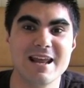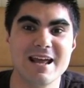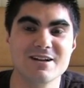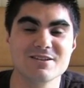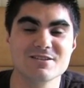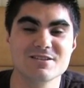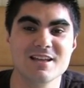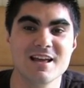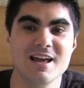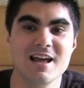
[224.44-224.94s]

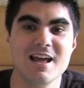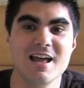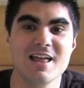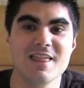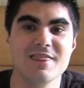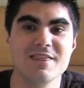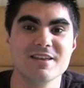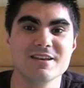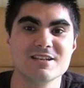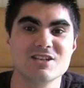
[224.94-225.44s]
announced
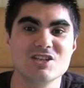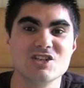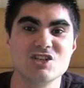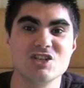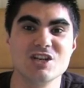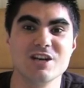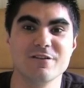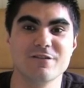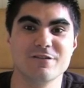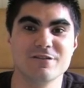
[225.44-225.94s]
the
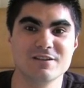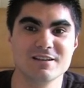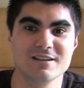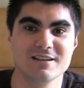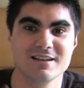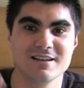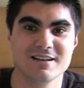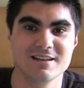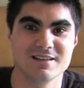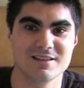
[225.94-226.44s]

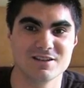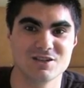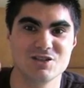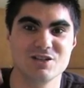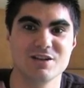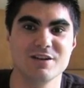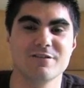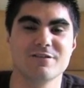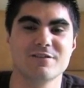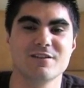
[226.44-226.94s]

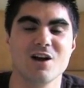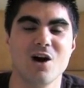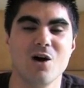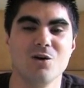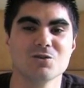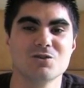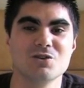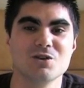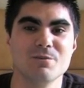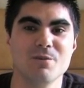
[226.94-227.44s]
Shift
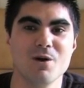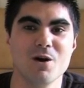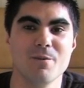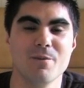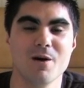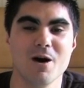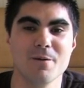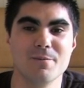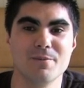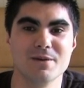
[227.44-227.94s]
Ultra
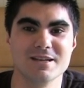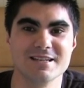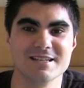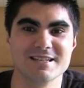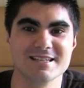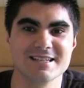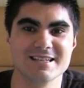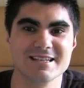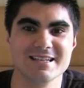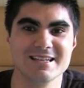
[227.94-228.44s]
Mobile
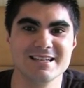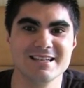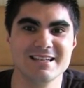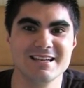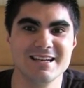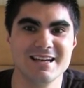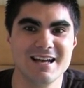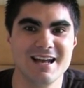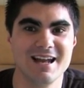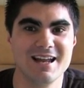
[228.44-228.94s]
PC.
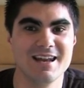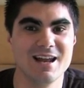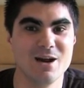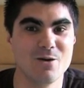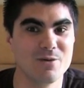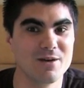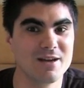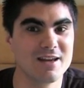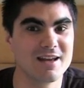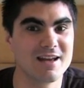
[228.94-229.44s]

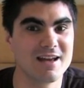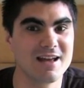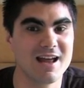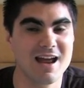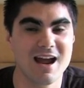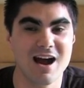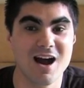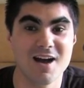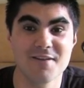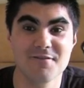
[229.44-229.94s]
Now
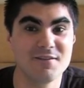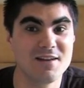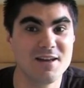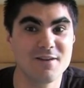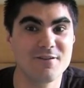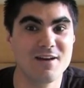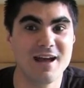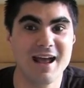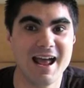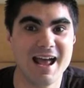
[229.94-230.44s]
I've
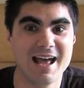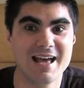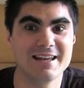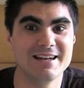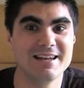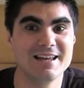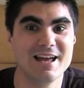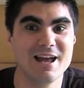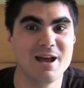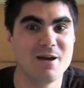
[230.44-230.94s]
never
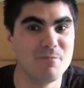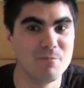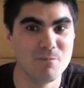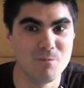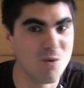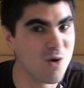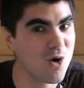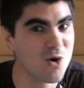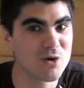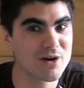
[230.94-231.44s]
had
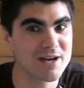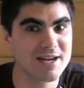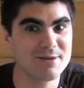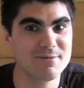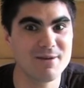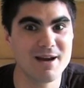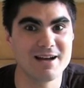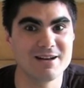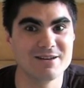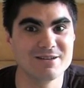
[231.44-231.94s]
more
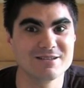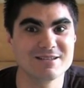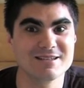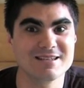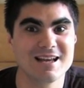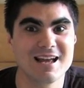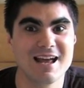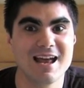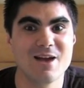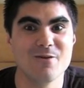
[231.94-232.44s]

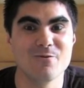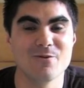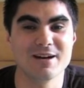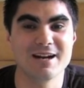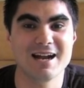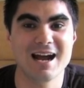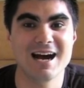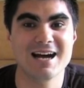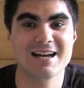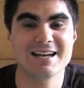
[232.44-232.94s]
emails
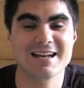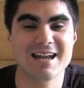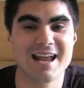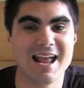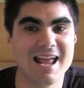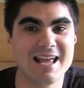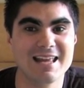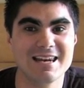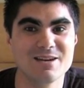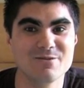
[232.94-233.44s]

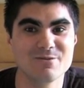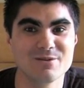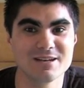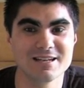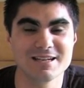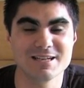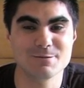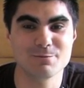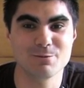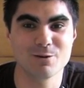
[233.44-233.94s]
regarding any
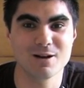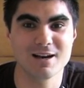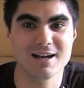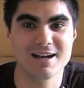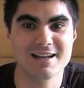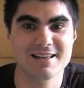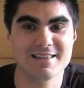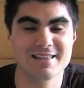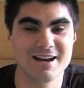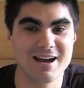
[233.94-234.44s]
release
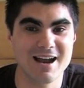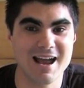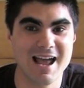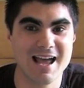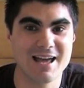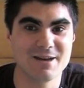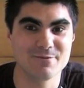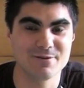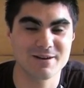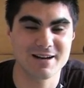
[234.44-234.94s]
product than I
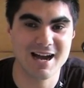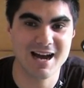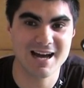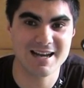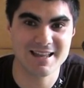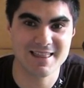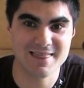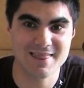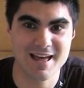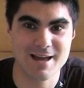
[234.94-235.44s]
had
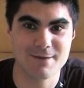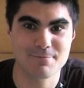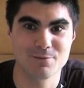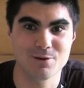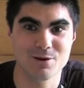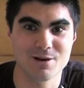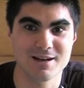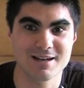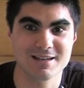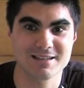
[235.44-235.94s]
regarding that
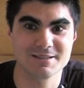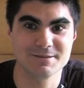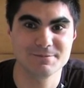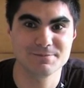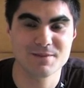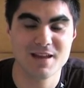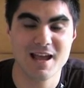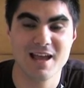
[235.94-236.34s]
product.